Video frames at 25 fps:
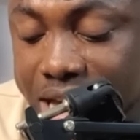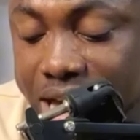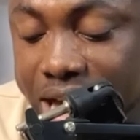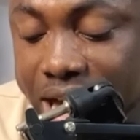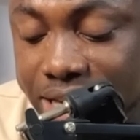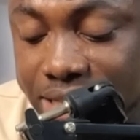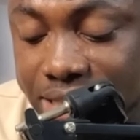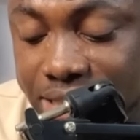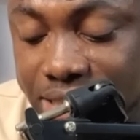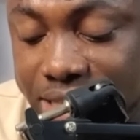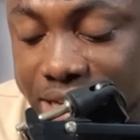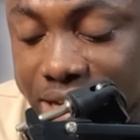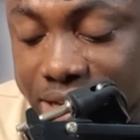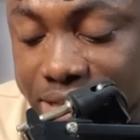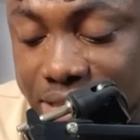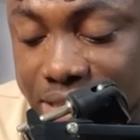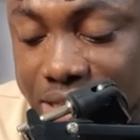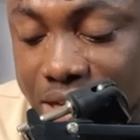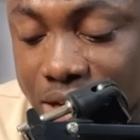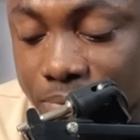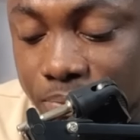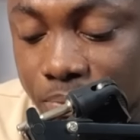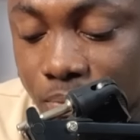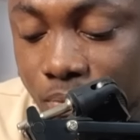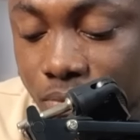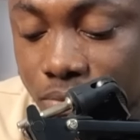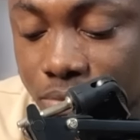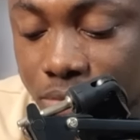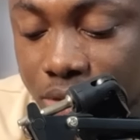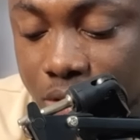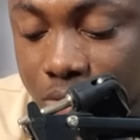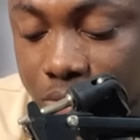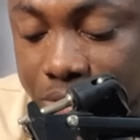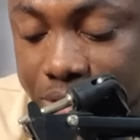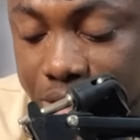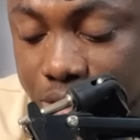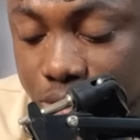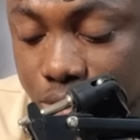as it stands now.
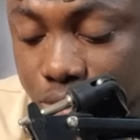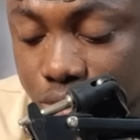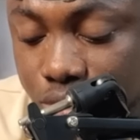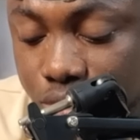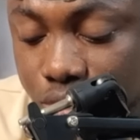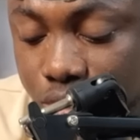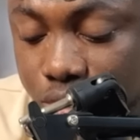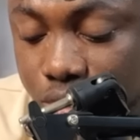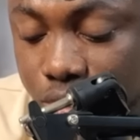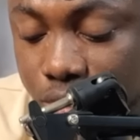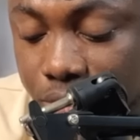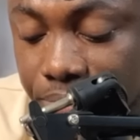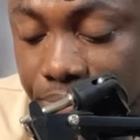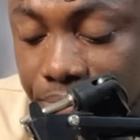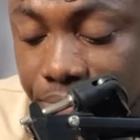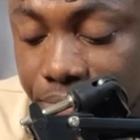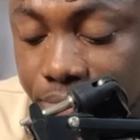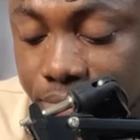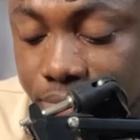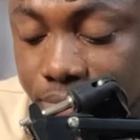We still do not know